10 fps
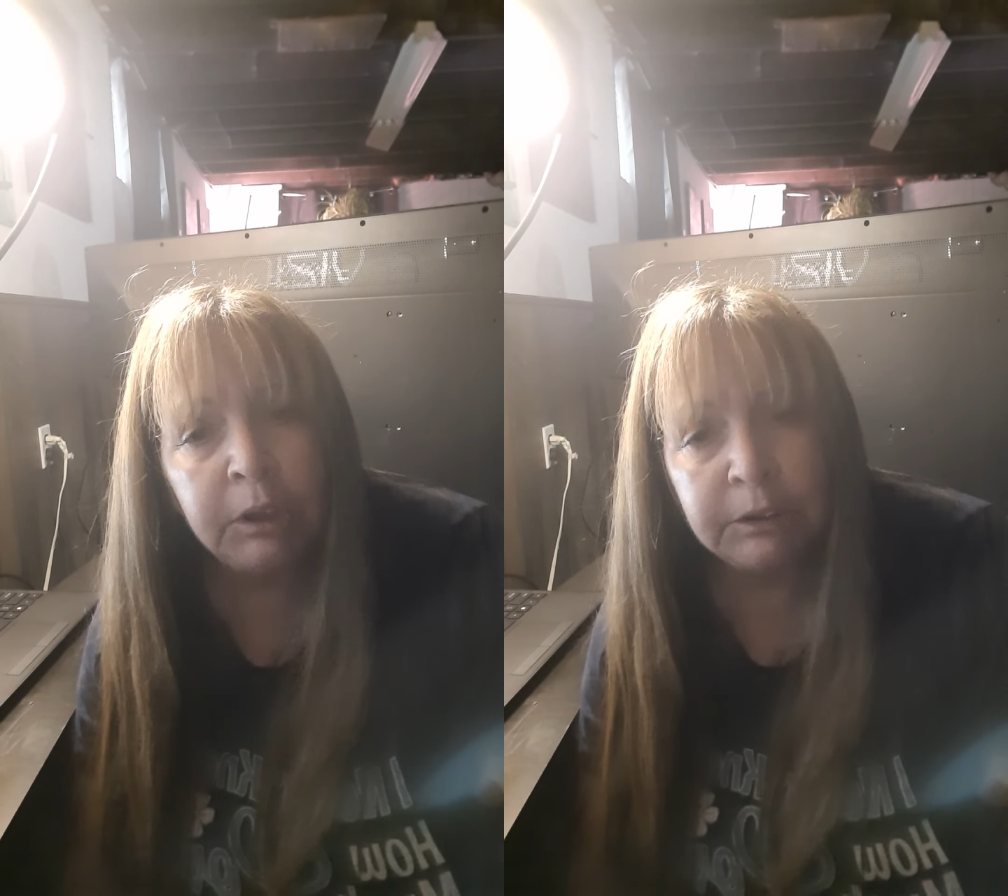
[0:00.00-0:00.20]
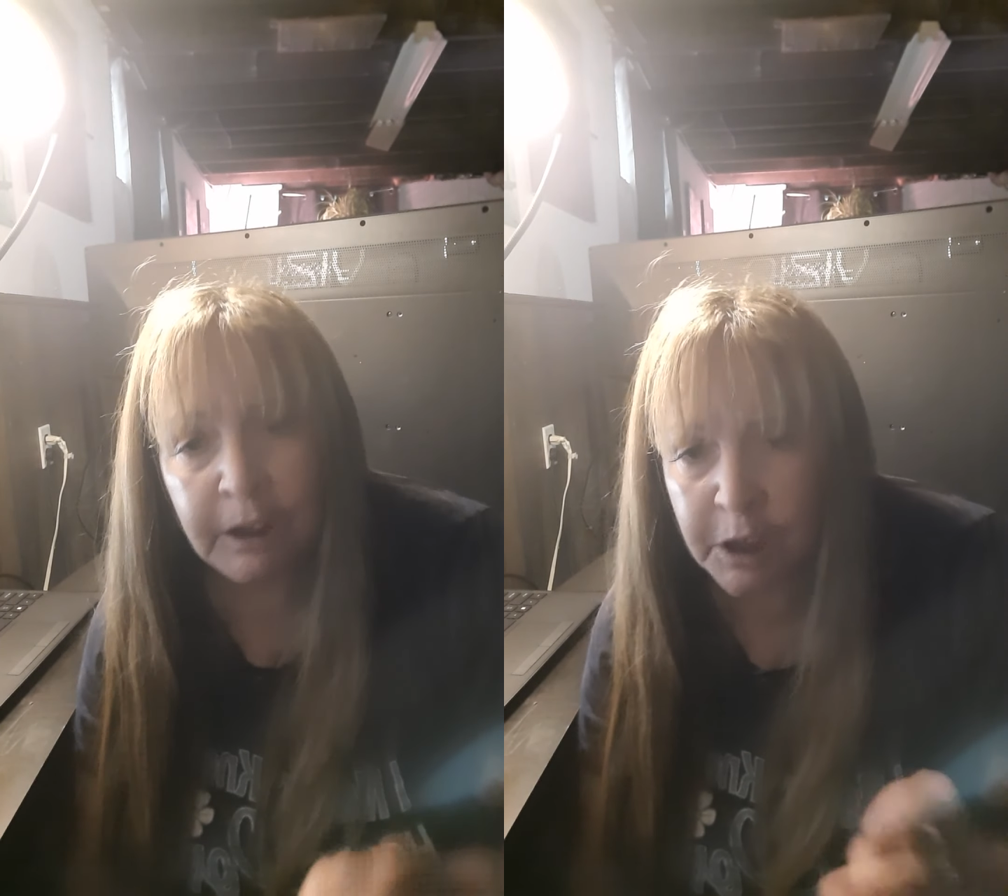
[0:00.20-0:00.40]

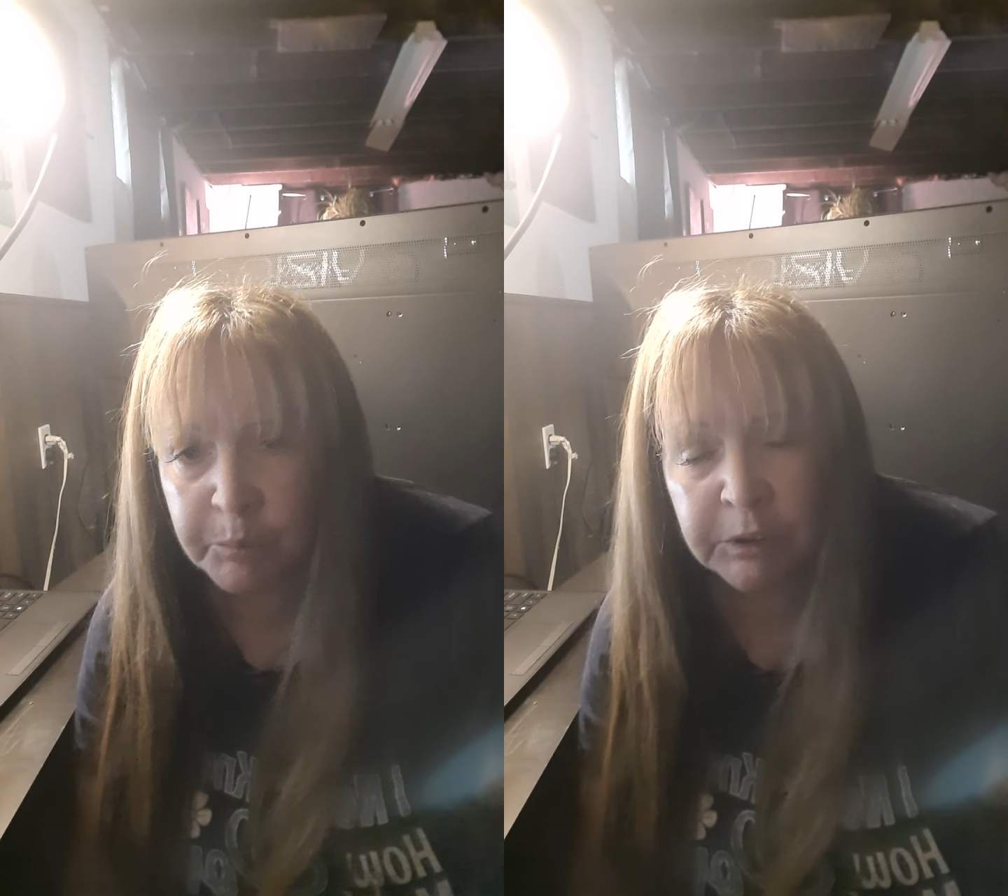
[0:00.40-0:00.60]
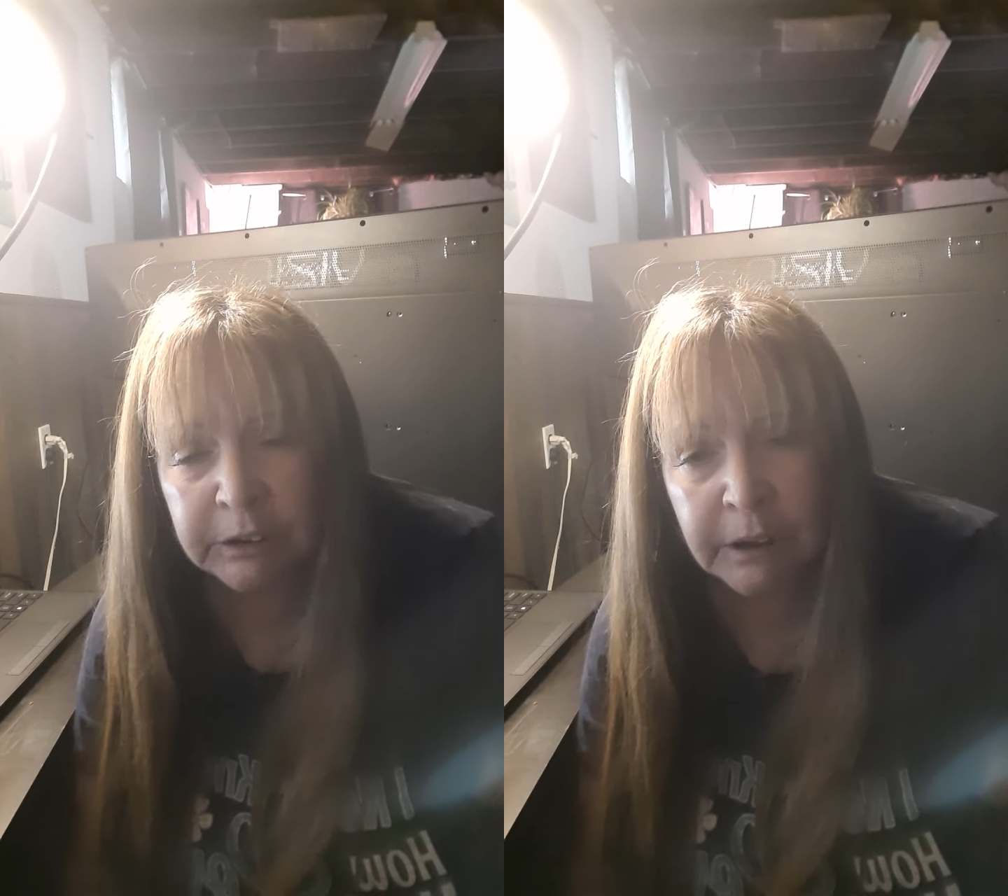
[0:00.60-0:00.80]

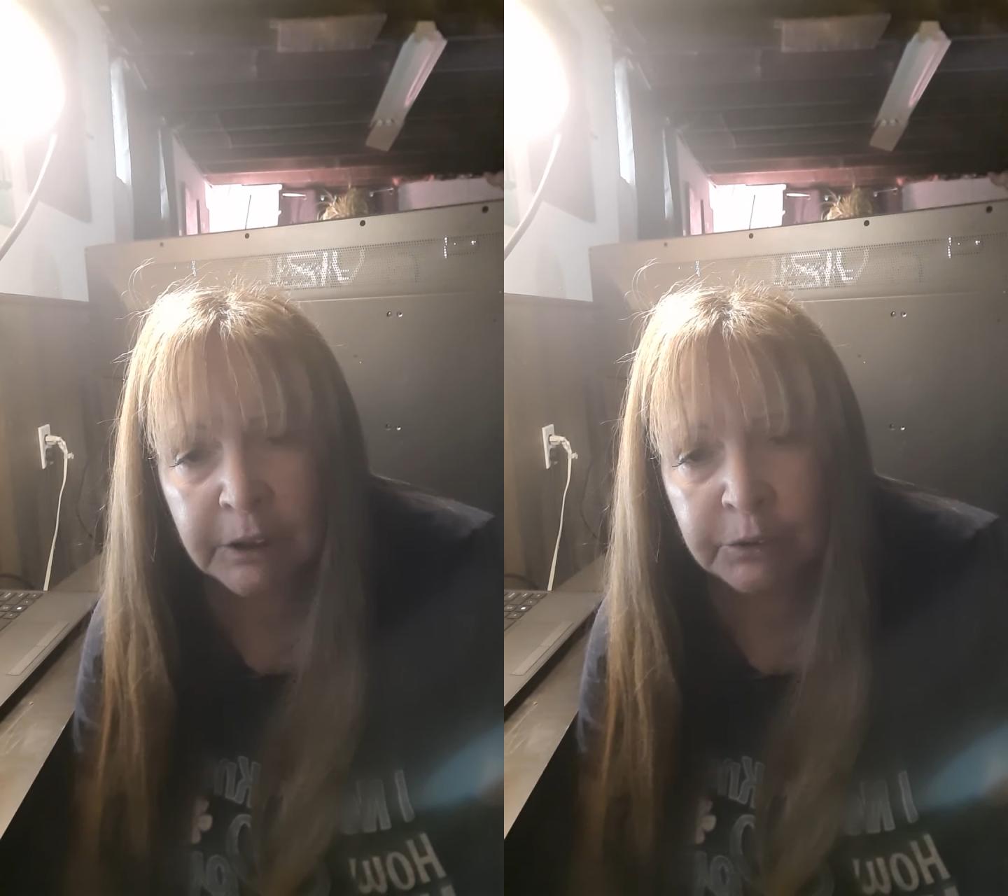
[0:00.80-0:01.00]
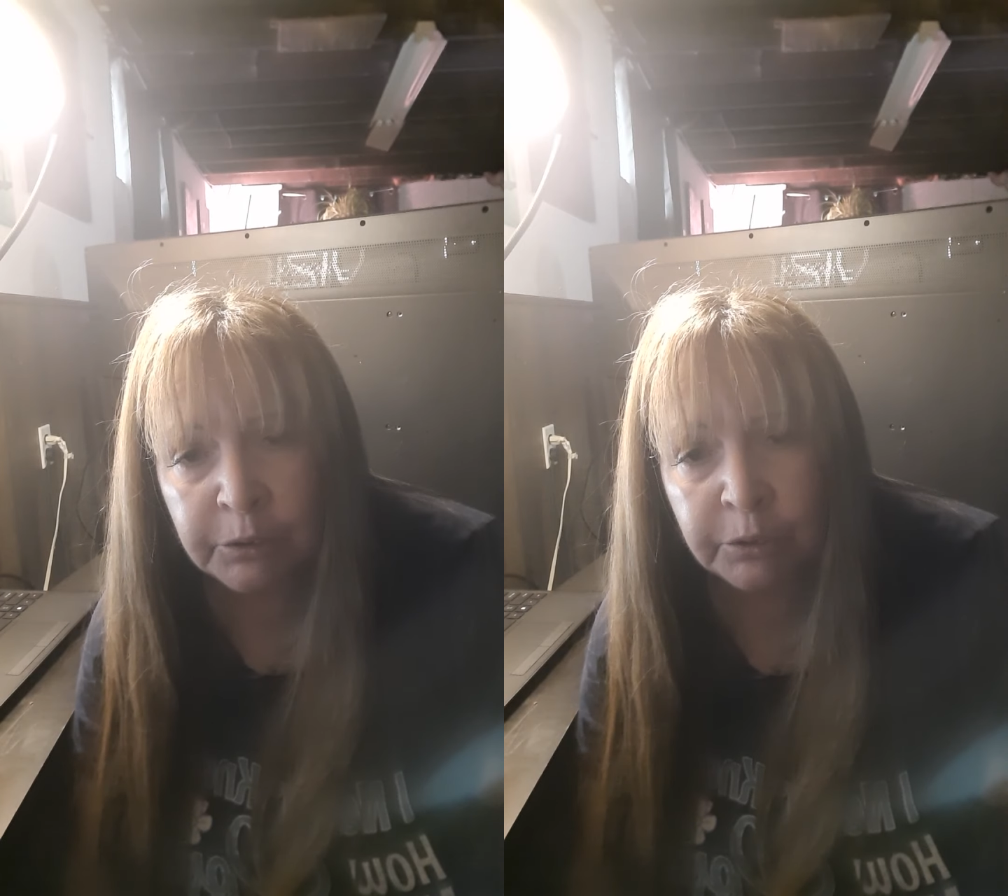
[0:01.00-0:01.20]
commenting
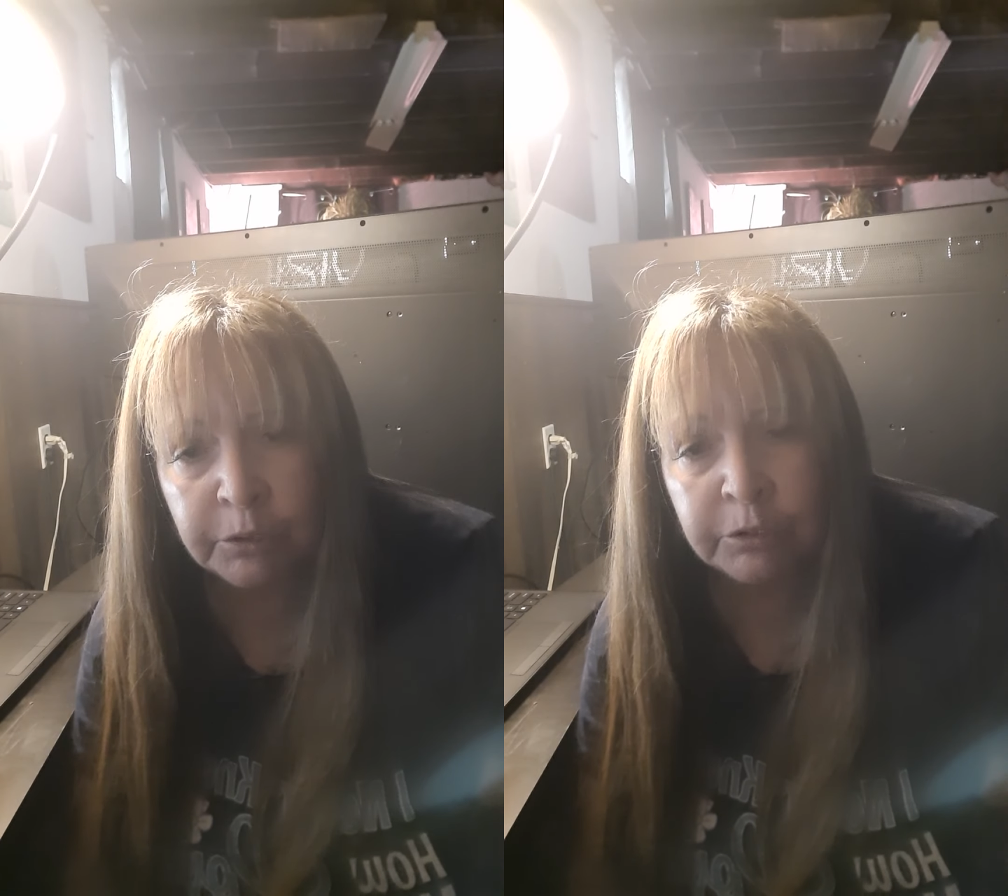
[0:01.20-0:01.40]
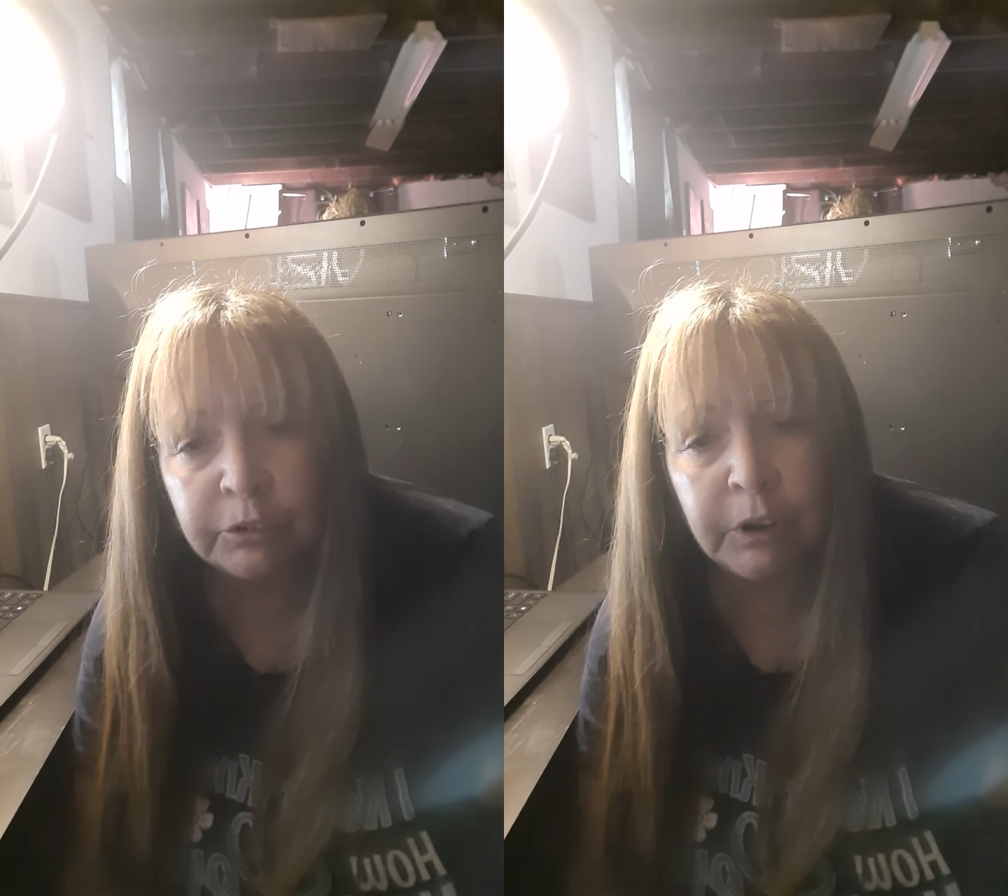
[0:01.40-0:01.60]
on
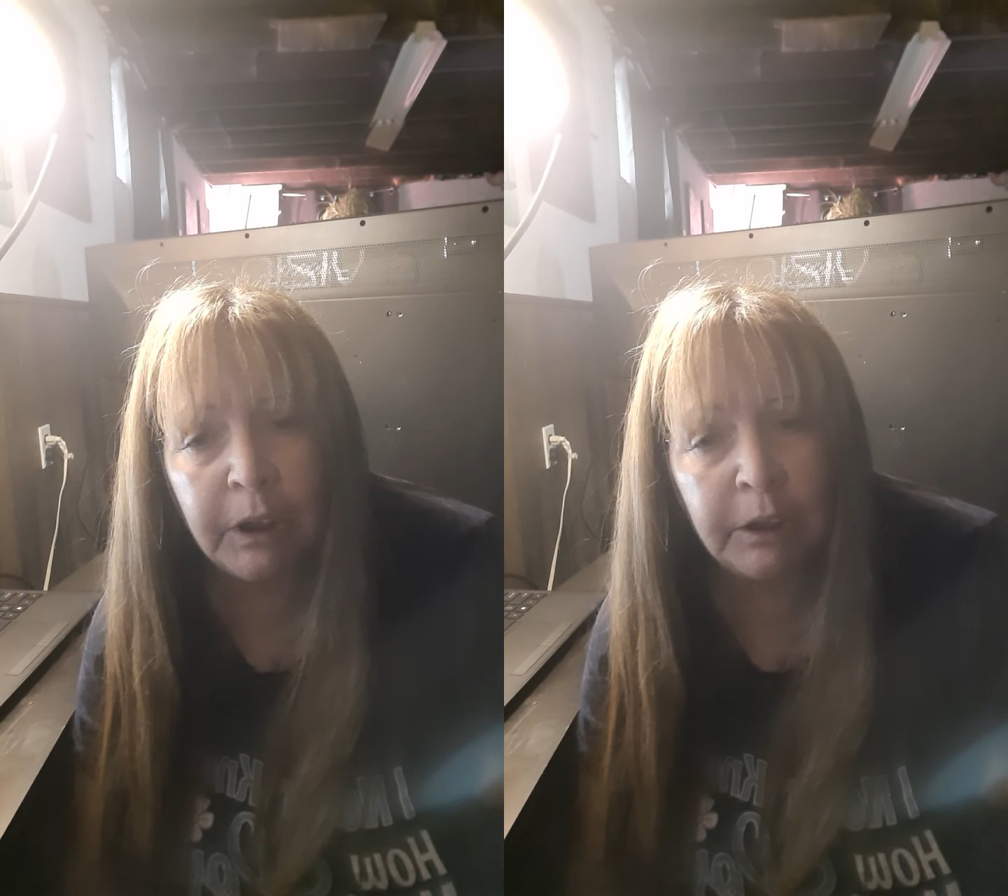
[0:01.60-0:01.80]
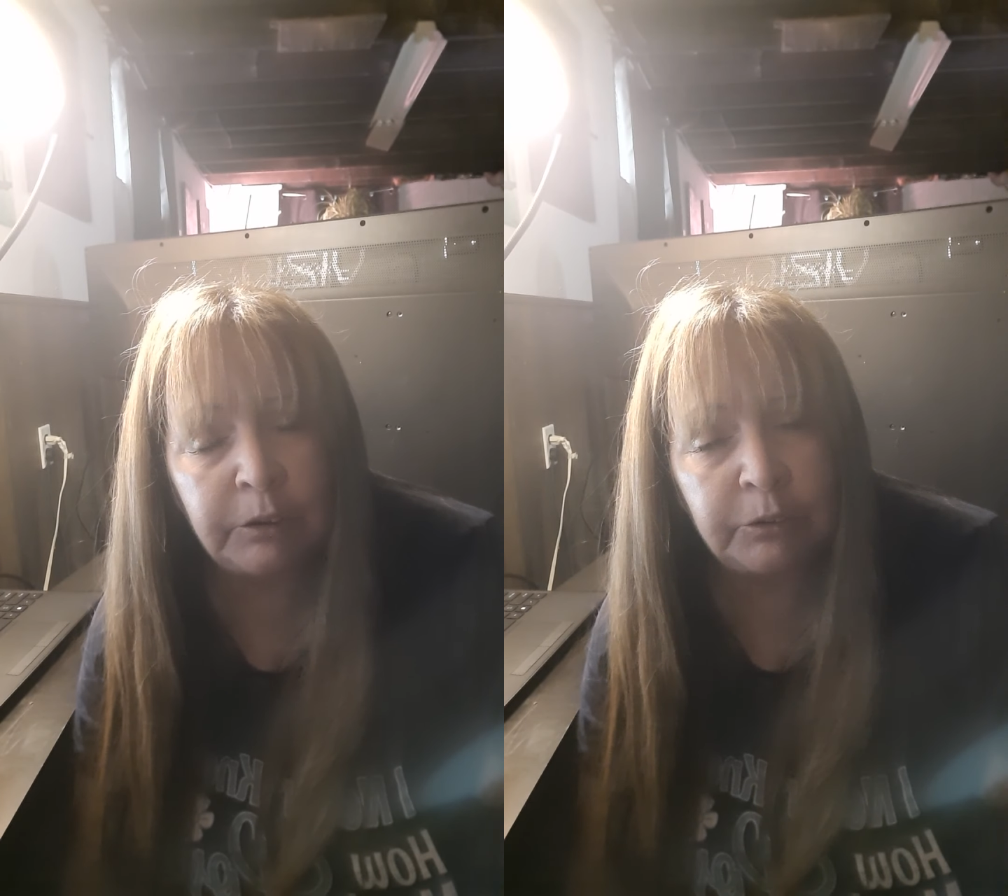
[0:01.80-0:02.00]
her
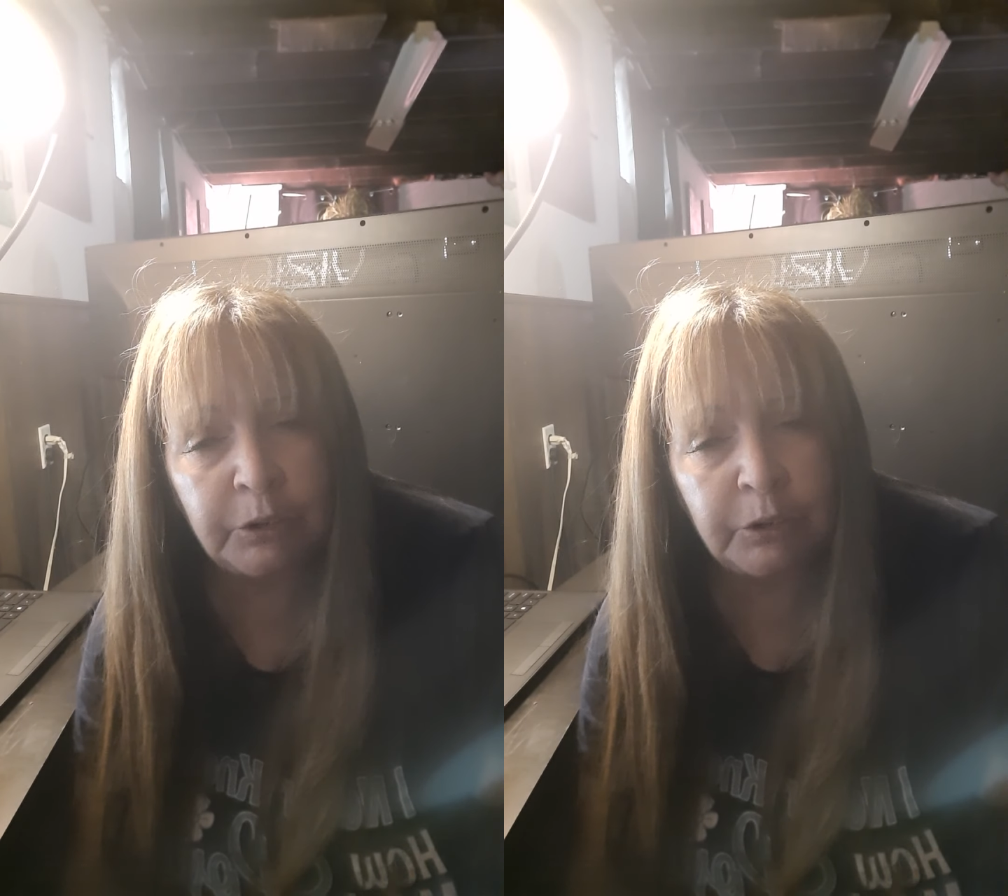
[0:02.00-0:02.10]
and